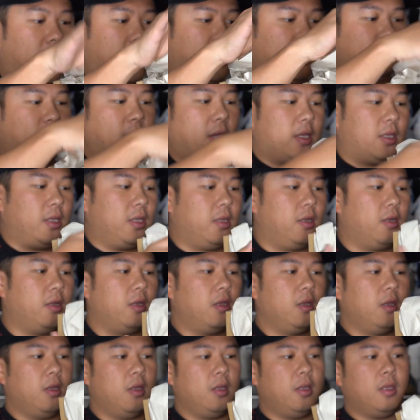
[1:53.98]
I expected.
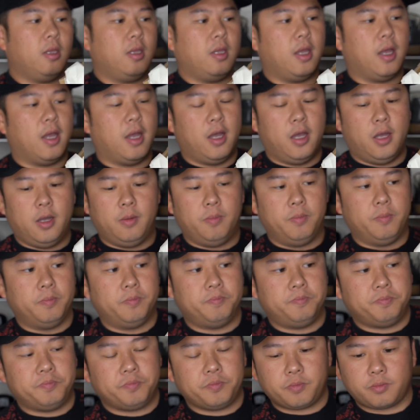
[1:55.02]
Um,
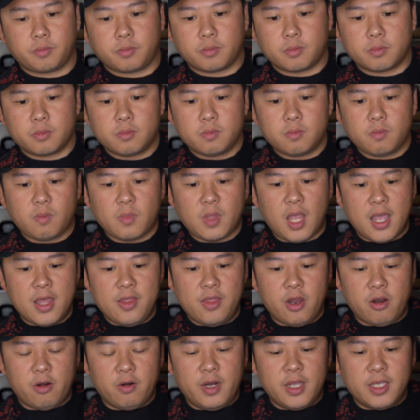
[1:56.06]

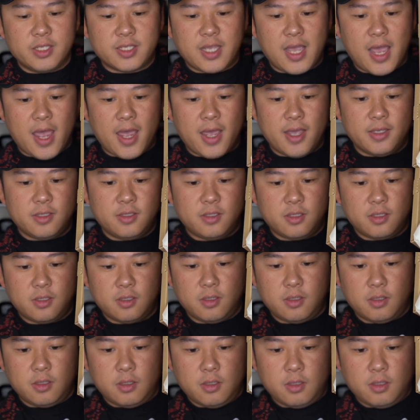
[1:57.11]
and there it is, guys.